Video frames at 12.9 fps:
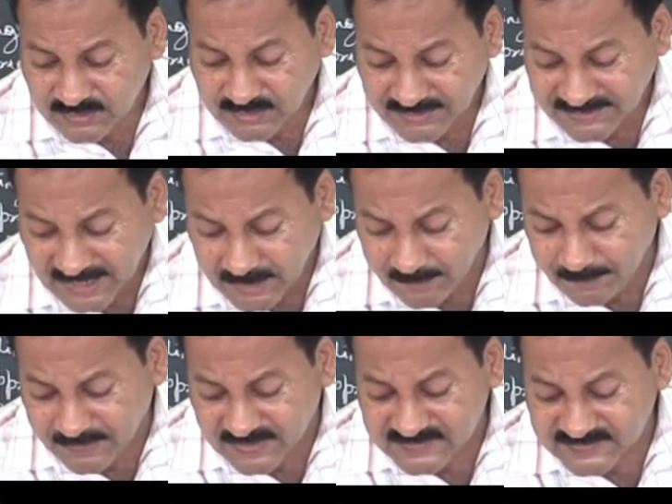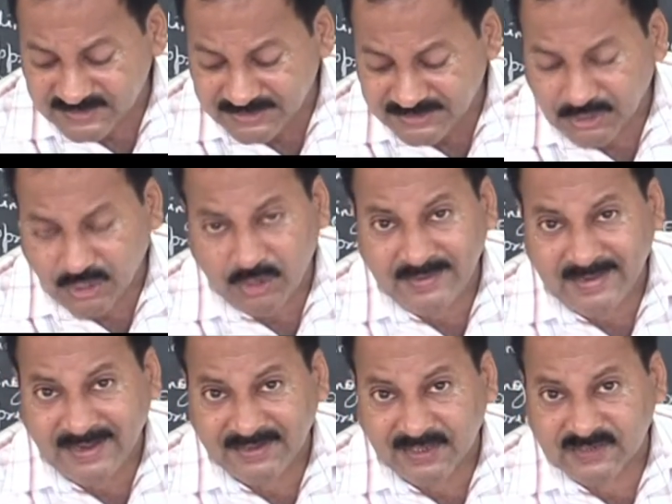10% on
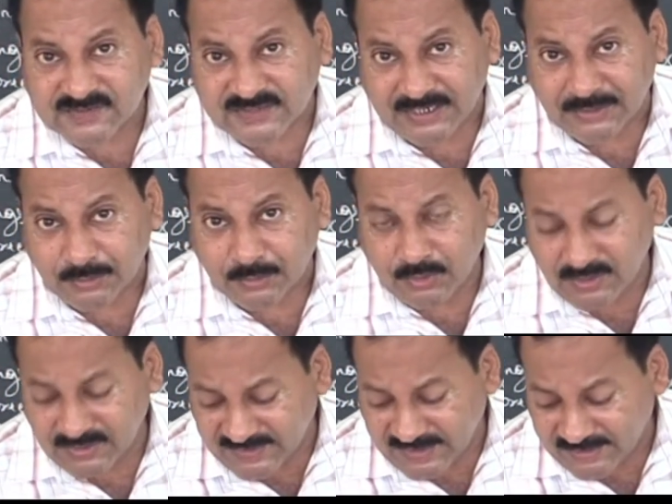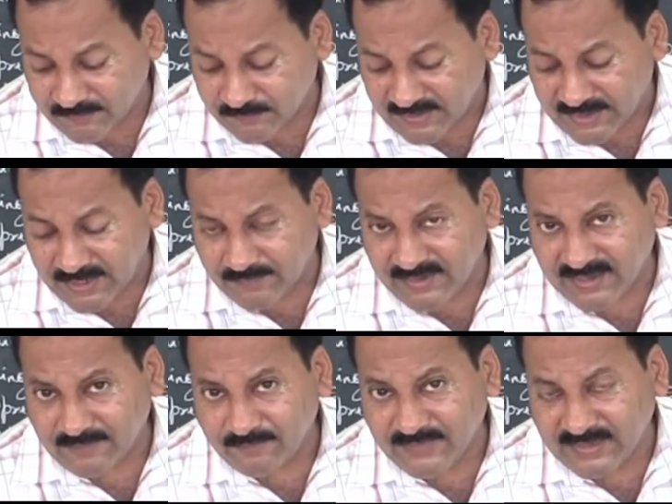debtors, they told that
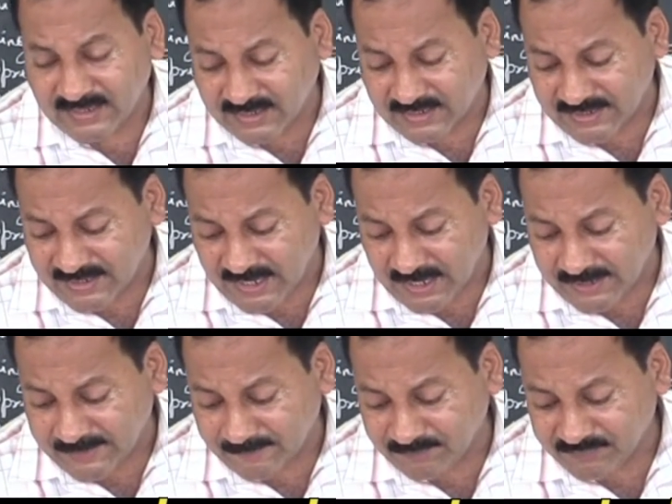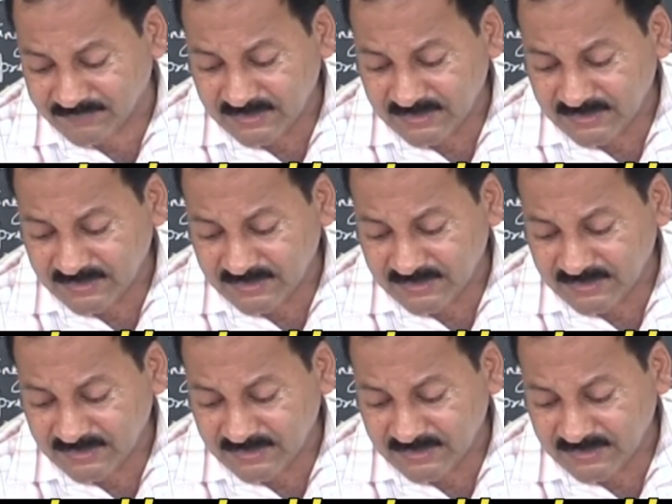whenever we create,